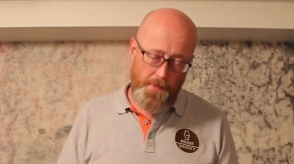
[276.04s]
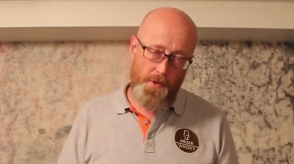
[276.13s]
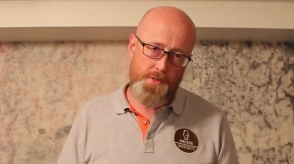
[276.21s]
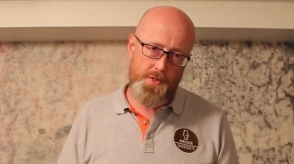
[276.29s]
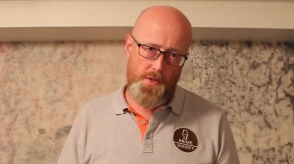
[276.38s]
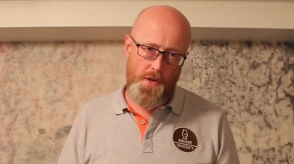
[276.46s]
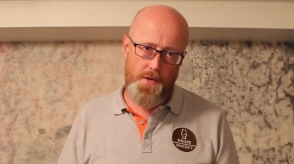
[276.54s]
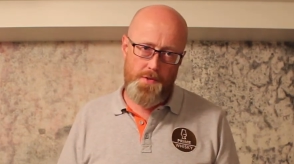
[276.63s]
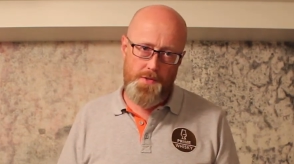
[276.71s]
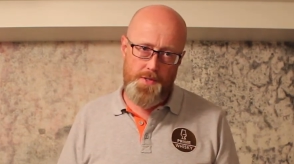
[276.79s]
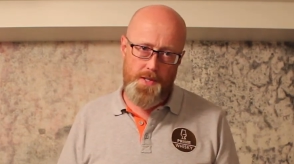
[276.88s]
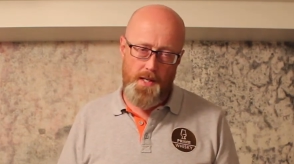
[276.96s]
points on the
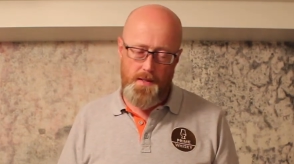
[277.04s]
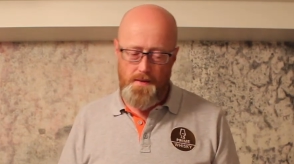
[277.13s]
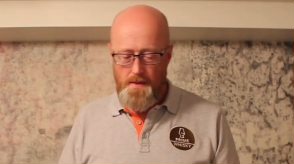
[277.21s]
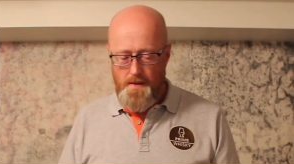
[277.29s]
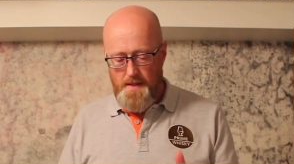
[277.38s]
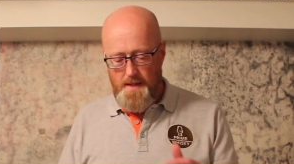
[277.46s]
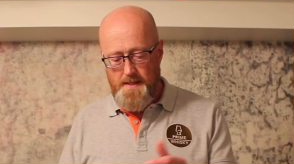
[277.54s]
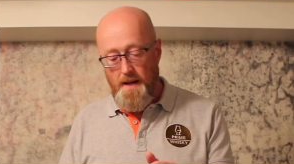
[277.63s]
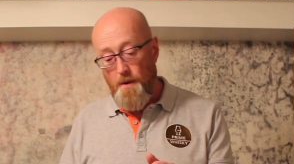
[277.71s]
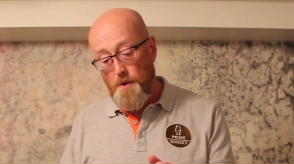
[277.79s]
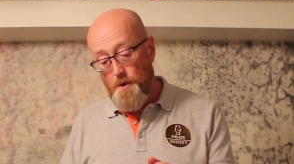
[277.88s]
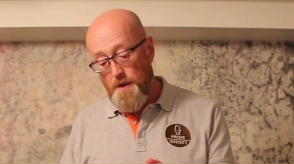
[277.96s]
100 scale. That's
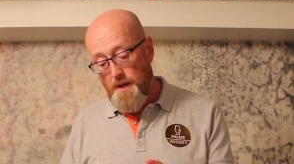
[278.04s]
how good